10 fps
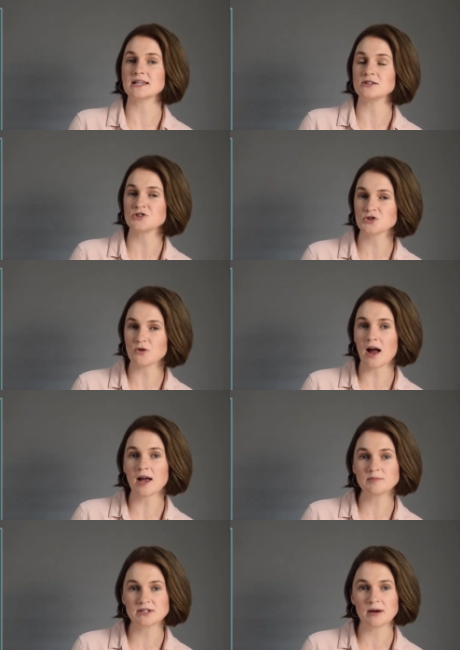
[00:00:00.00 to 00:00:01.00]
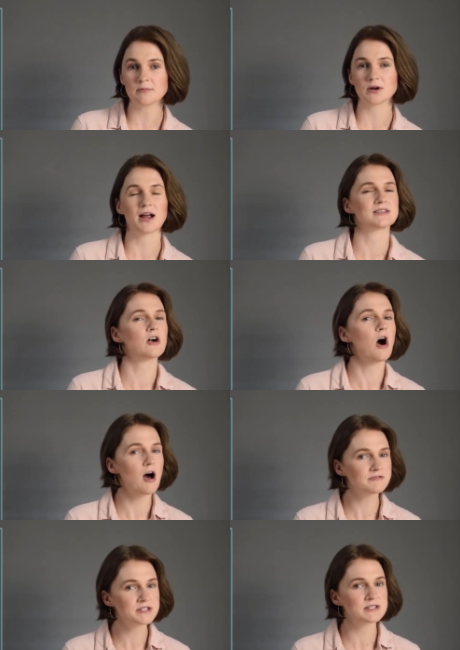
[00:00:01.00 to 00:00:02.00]
inscribed number as
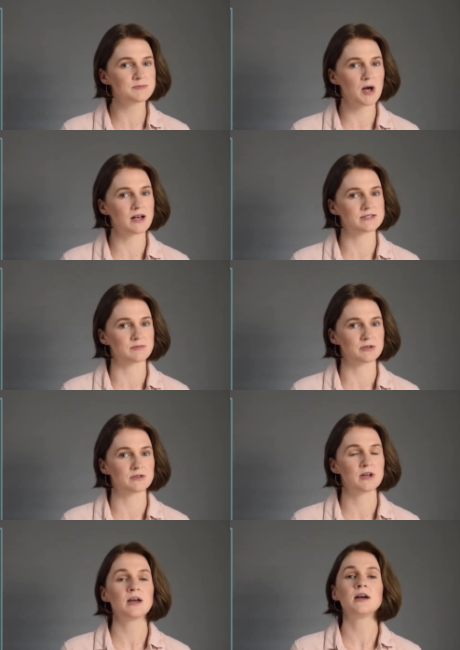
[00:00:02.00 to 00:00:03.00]
often as possible